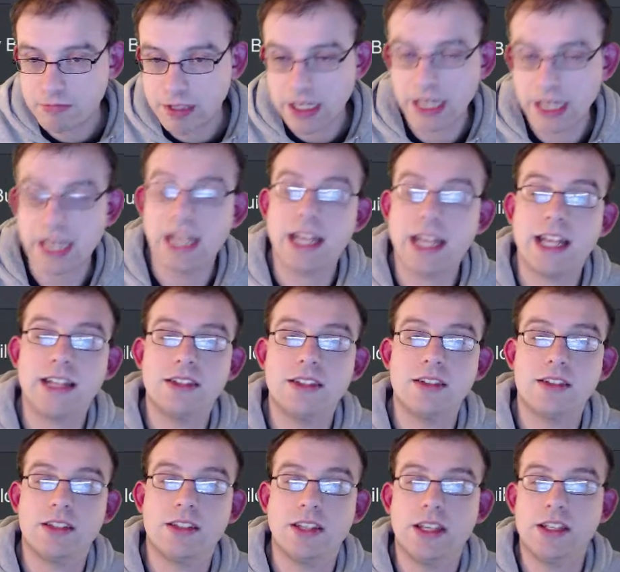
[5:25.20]

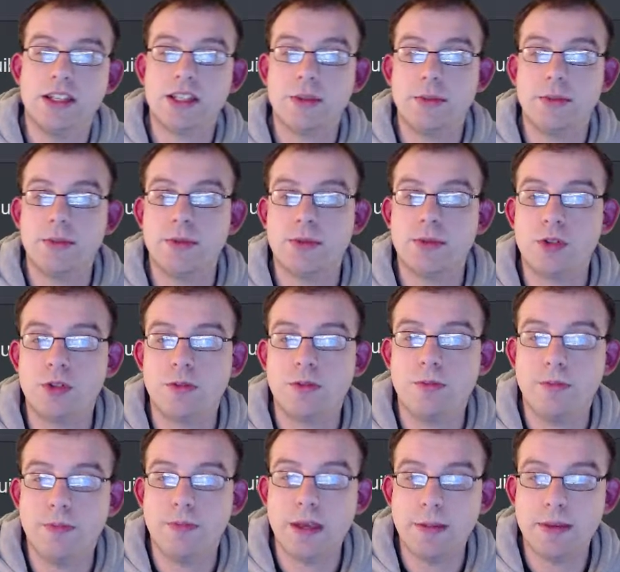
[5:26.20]
and some of them sort of
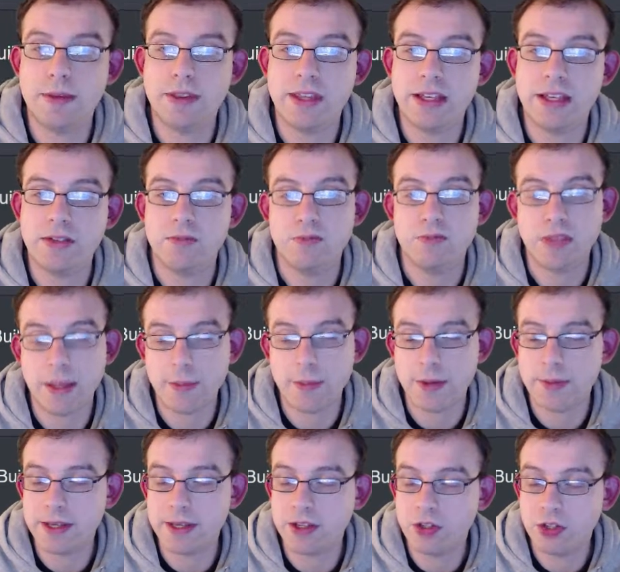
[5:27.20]
make me think that might
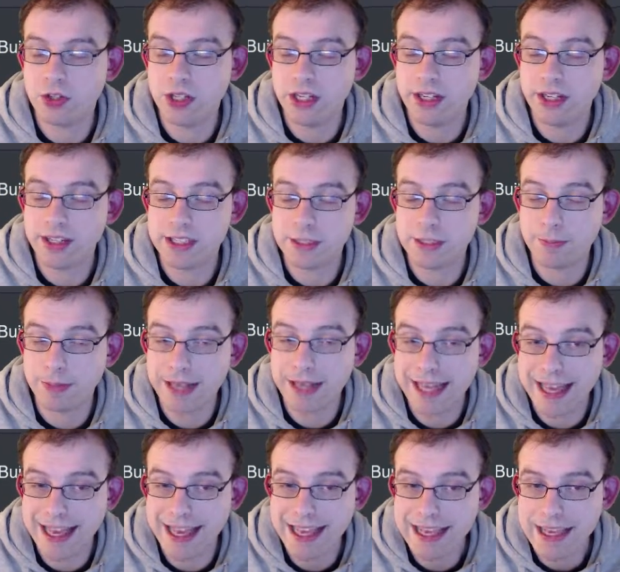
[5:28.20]
be nice to
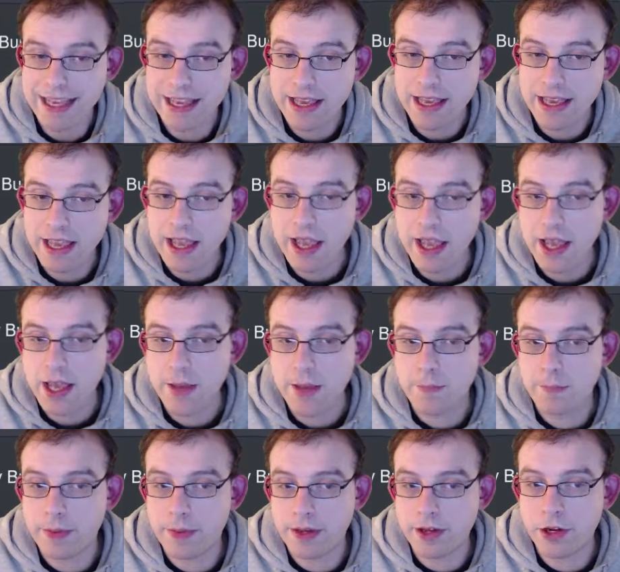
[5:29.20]
play.
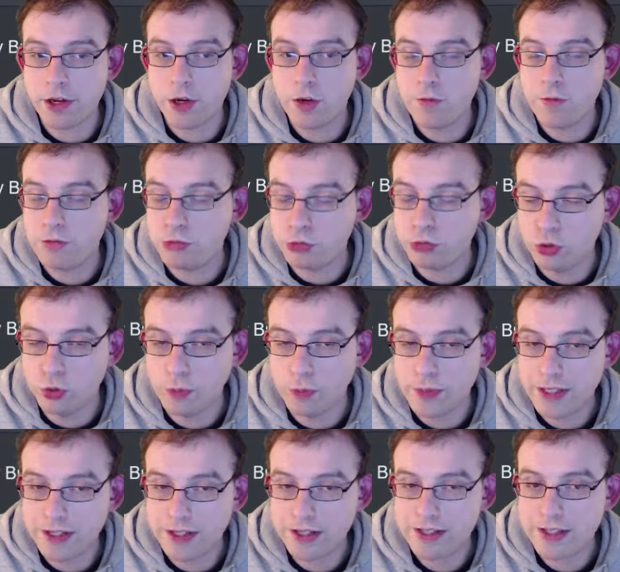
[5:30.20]
But overall,
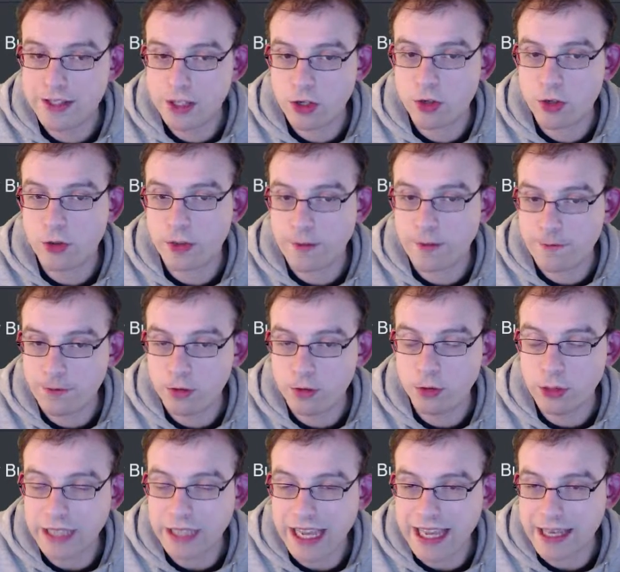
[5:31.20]
because they're not the full
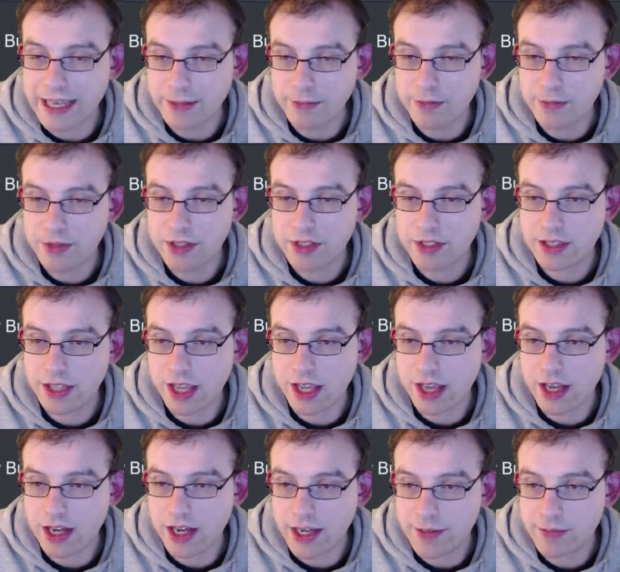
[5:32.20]
games,
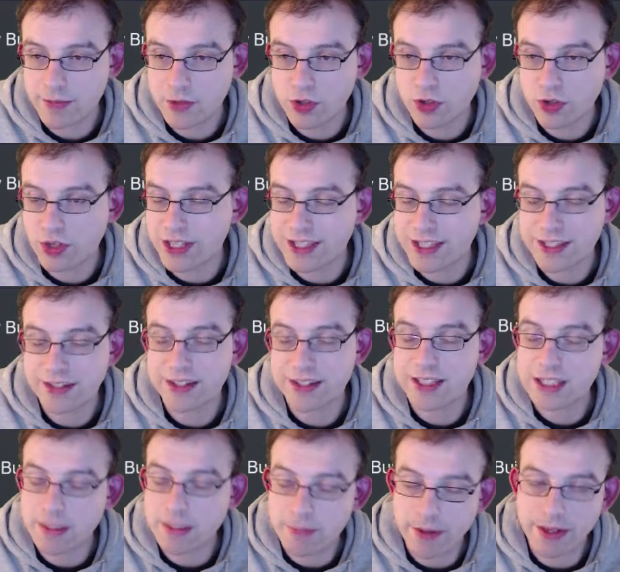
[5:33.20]
I'm not enticed
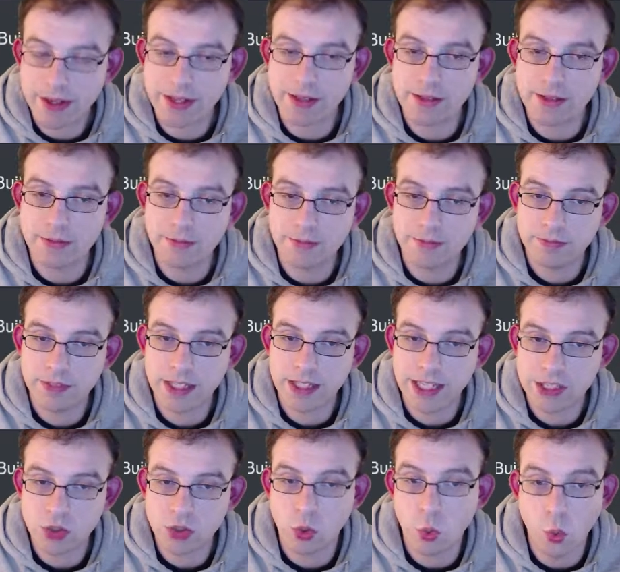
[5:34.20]
to buy them
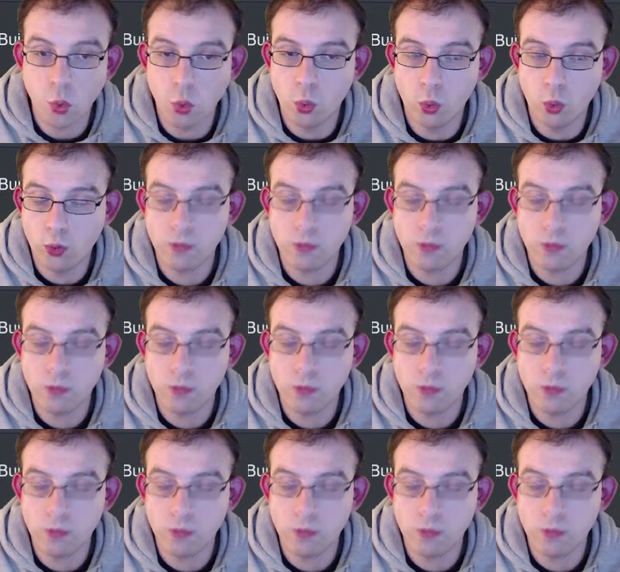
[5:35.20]
at all.